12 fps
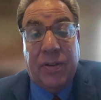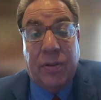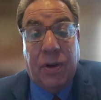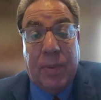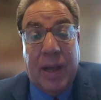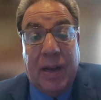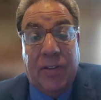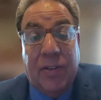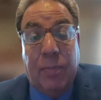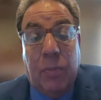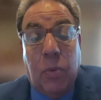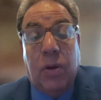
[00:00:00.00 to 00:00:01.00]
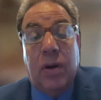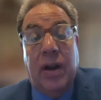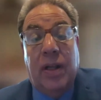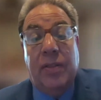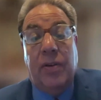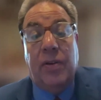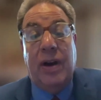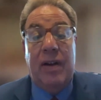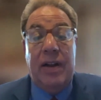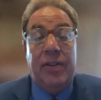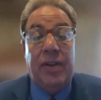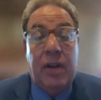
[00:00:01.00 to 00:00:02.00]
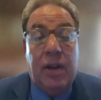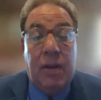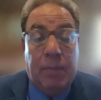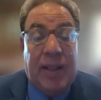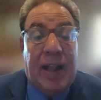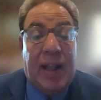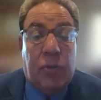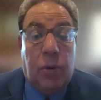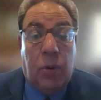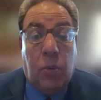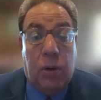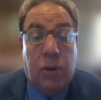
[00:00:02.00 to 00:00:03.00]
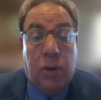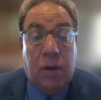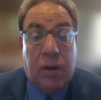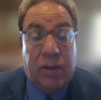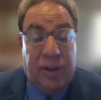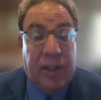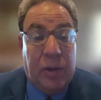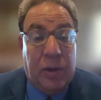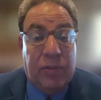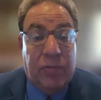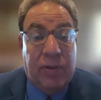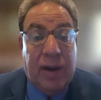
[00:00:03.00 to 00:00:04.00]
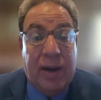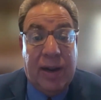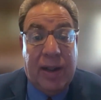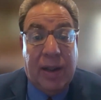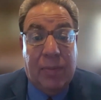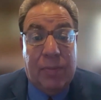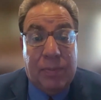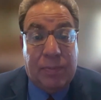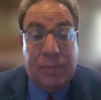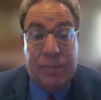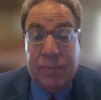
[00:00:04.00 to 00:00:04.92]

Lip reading: to talk about it some more in other areas. But that's what we're dealing with right now.